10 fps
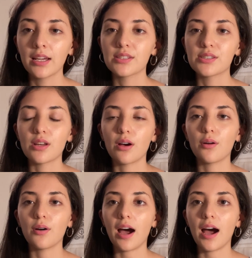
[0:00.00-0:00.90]

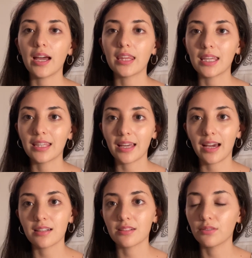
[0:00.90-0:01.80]
So I think
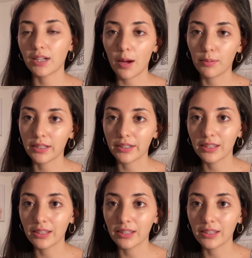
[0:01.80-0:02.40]
that vocabulary